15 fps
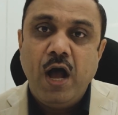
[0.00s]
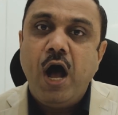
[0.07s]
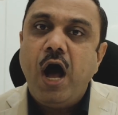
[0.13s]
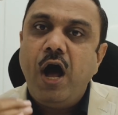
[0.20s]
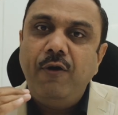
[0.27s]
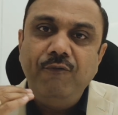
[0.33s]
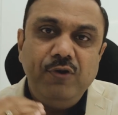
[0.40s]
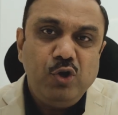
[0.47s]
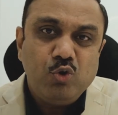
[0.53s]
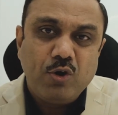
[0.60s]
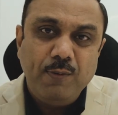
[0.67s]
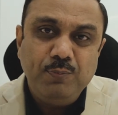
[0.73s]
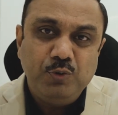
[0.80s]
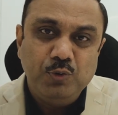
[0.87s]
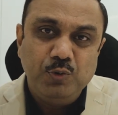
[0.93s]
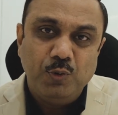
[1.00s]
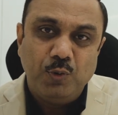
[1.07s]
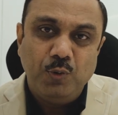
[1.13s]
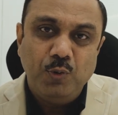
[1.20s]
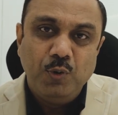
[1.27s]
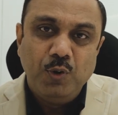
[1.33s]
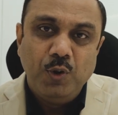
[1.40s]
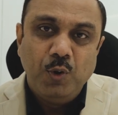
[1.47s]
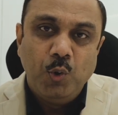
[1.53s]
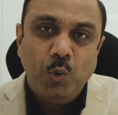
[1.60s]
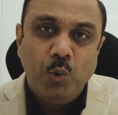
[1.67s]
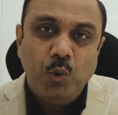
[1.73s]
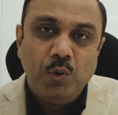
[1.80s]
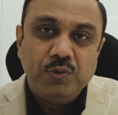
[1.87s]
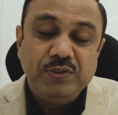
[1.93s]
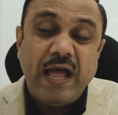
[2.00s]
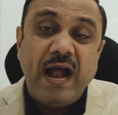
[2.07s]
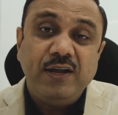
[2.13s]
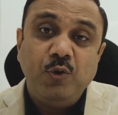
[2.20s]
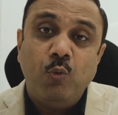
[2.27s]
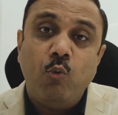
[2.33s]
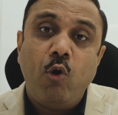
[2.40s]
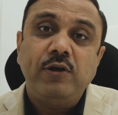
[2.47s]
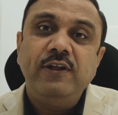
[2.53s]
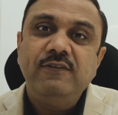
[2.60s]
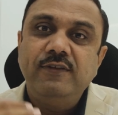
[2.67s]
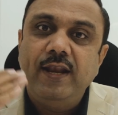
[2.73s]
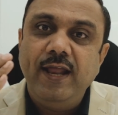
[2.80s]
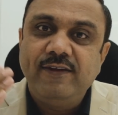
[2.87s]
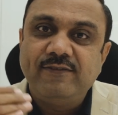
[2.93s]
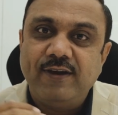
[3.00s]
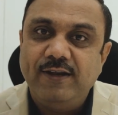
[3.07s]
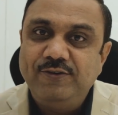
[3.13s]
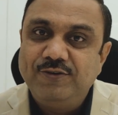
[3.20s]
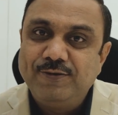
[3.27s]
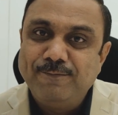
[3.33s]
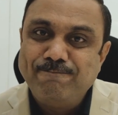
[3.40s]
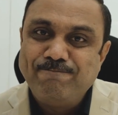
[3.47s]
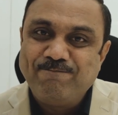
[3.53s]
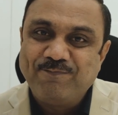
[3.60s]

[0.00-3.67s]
how will you come to know that what is the next stage?